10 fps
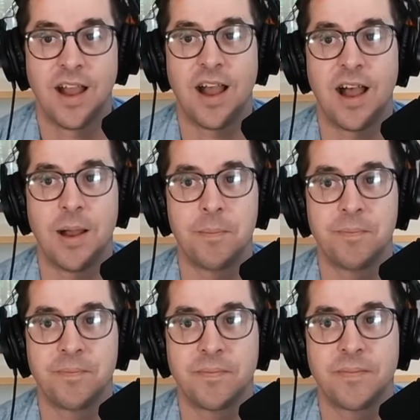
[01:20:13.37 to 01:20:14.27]
Um,
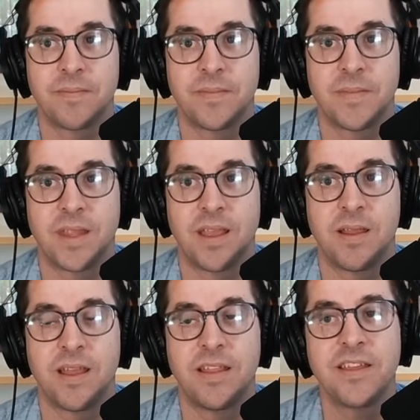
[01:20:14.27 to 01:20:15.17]

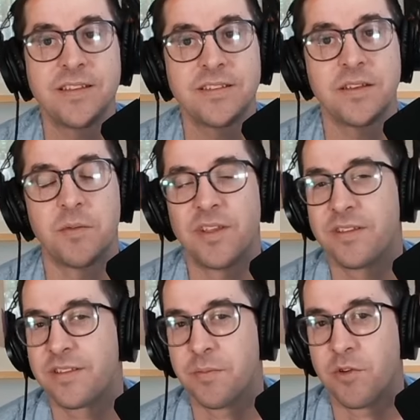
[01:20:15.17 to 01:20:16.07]
this is a
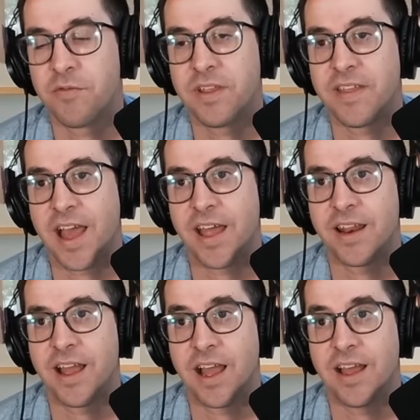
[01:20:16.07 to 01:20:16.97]
this is a movie that
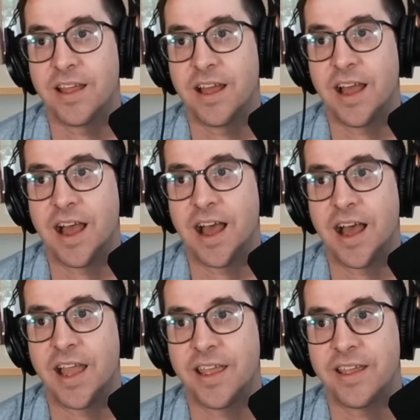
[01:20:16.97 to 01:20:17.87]

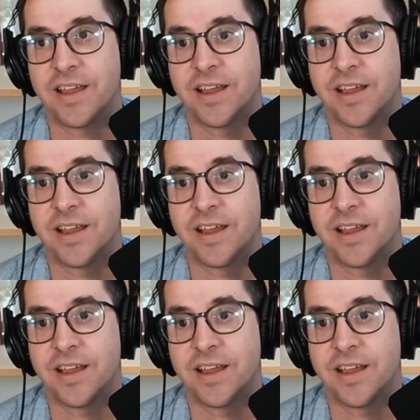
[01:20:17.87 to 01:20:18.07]
I